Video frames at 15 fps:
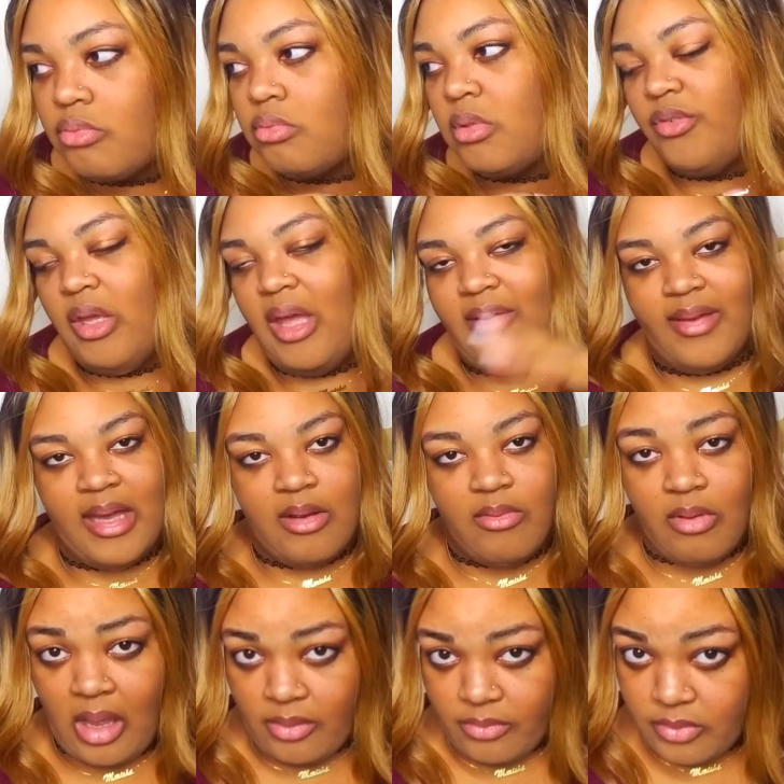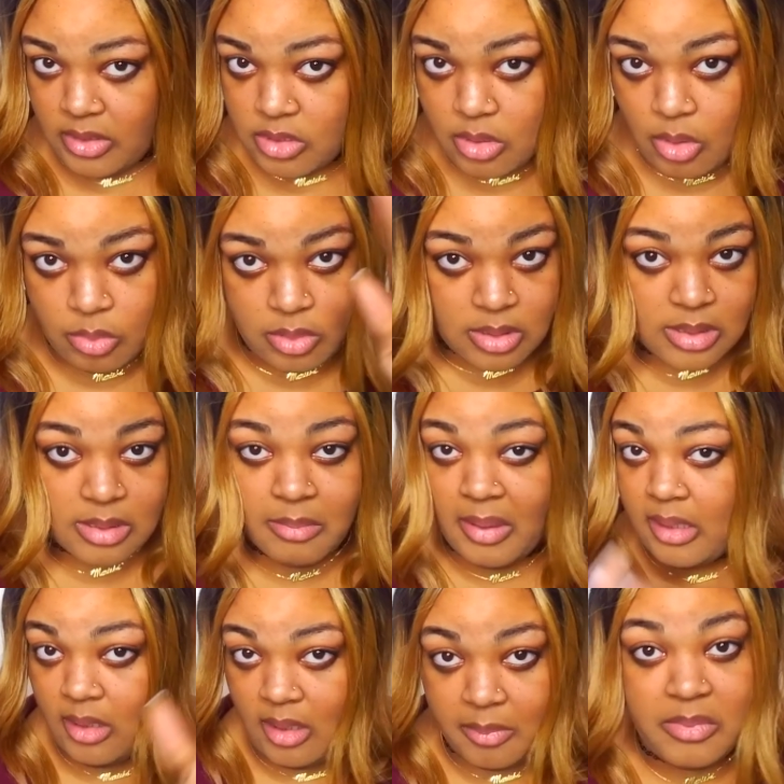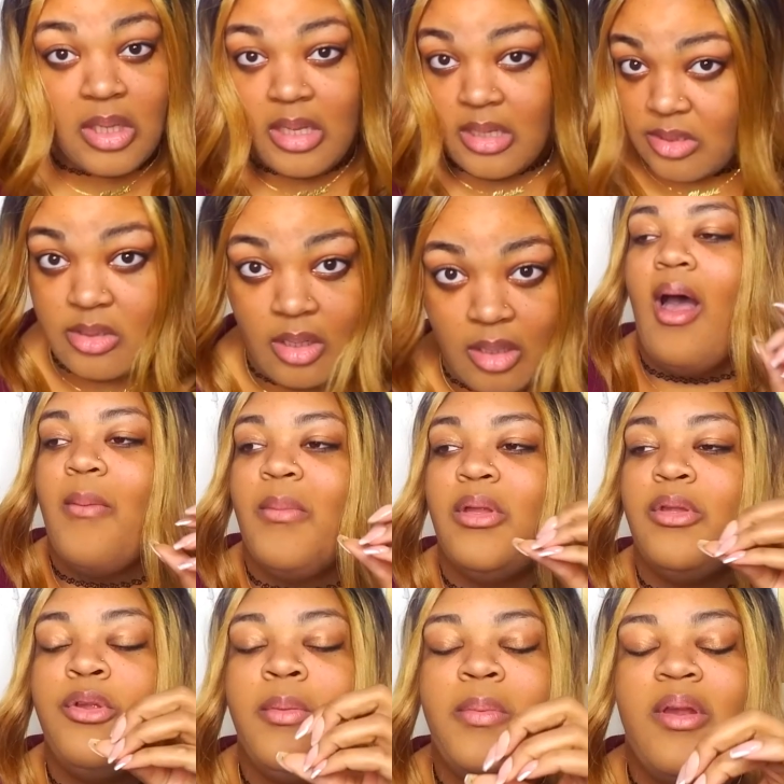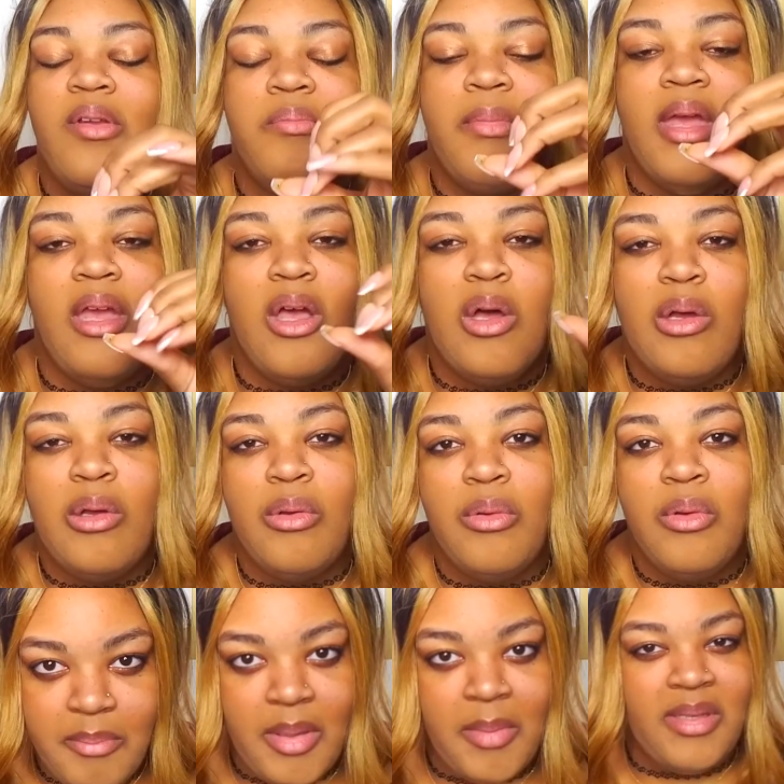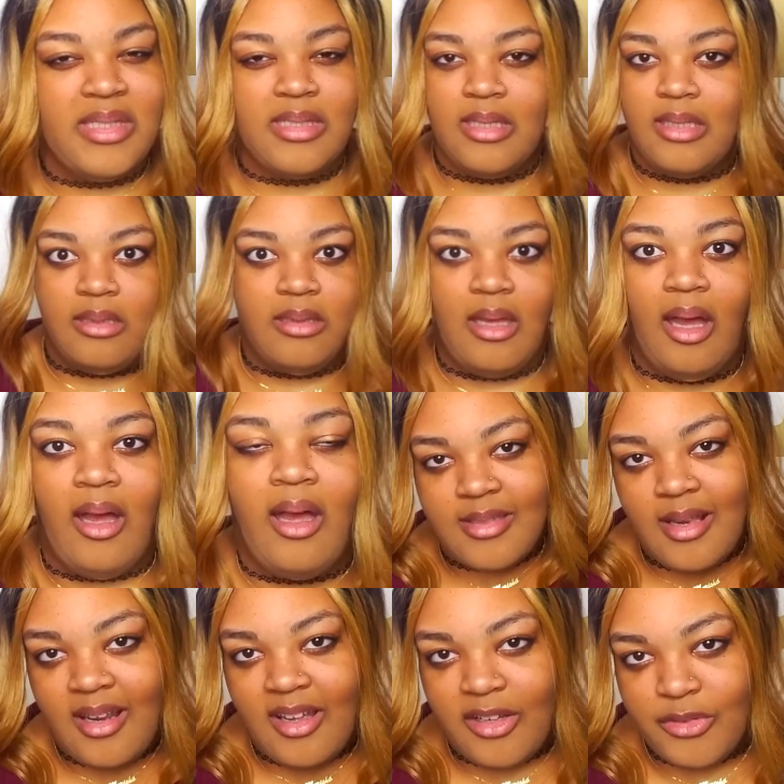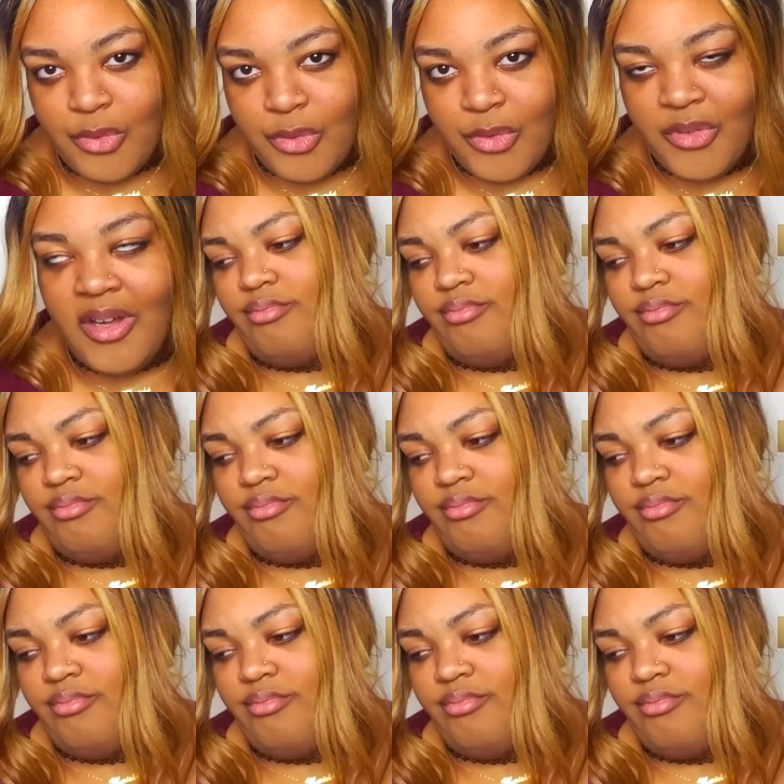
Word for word: If you haven't had rockfish, go look somebody up to get some. Um, a little bit of mango, mamacita, cilantro.